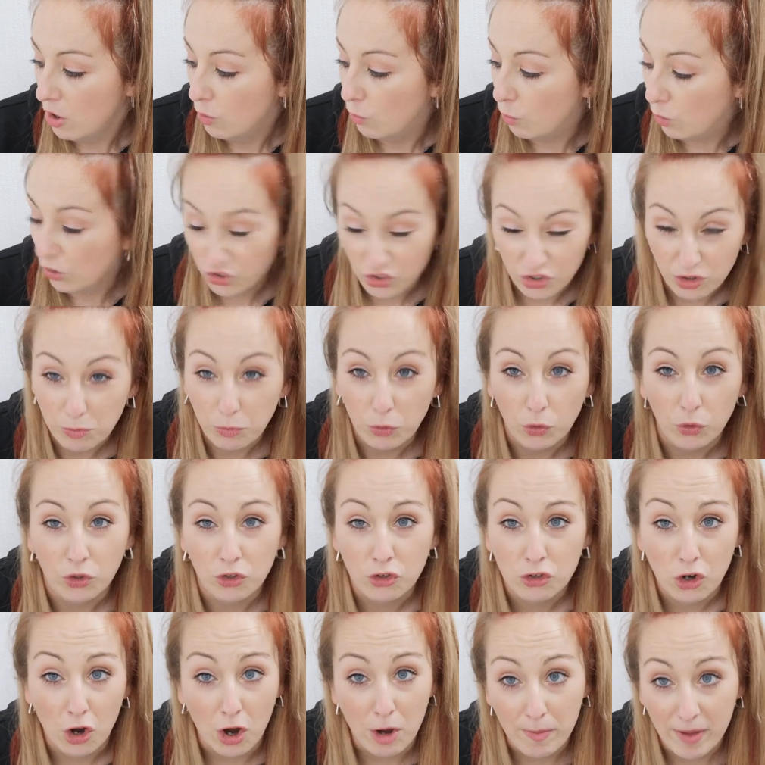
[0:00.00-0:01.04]
washing them all the
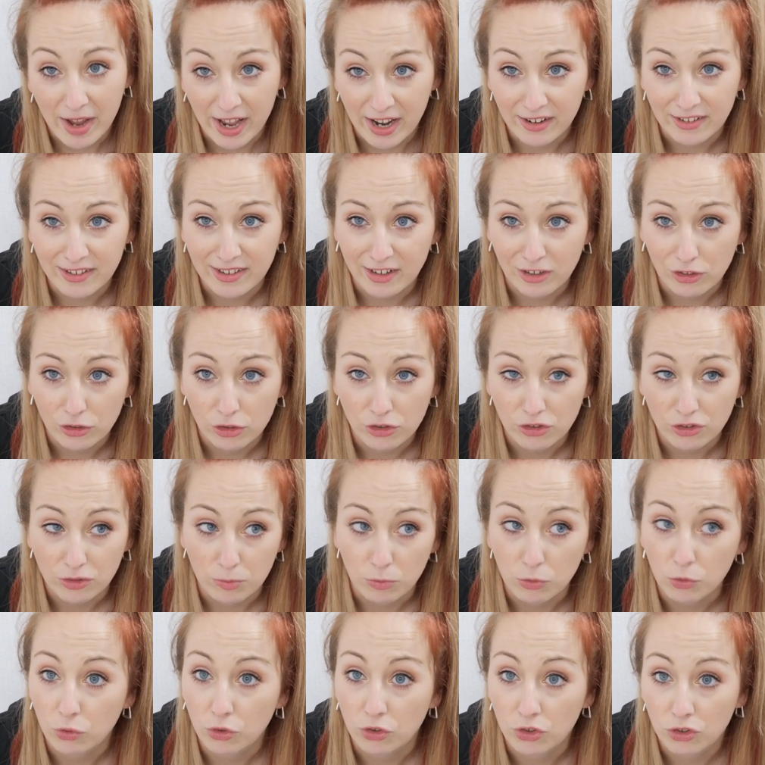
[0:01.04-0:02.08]
time, hand sanitising them
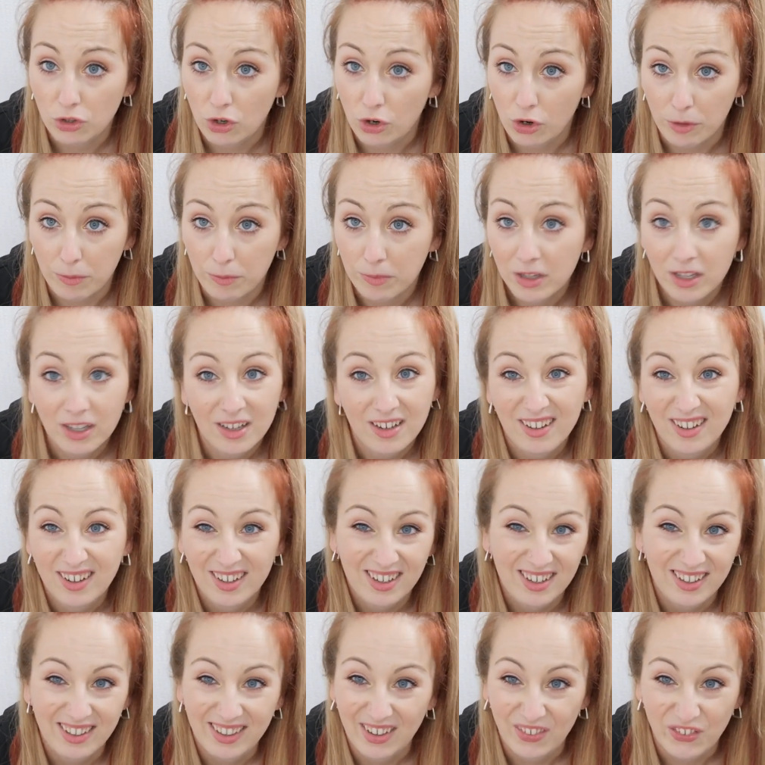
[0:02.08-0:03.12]
all the time,
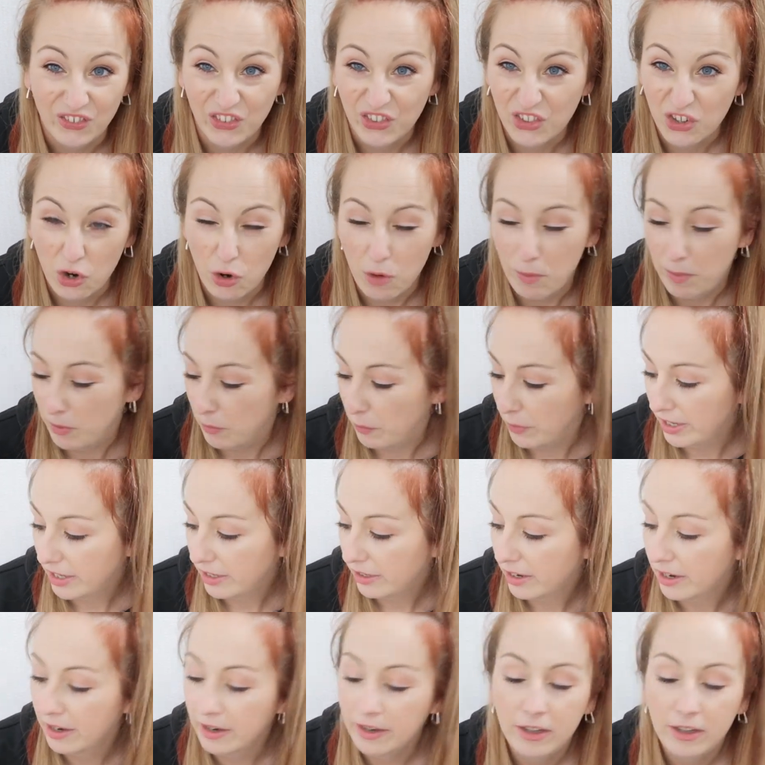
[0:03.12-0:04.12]
they've just got a bit weak.